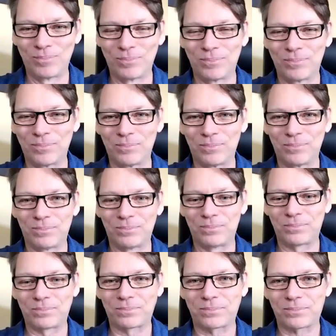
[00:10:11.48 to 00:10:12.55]

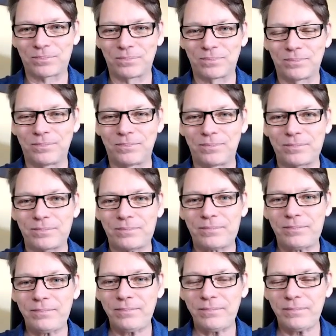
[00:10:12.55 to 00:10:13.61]

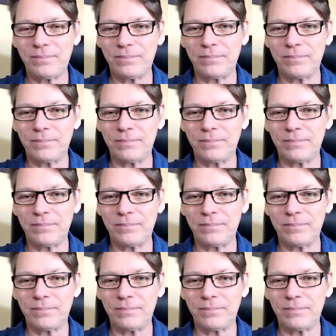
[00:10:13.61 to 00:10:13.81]
[no speech]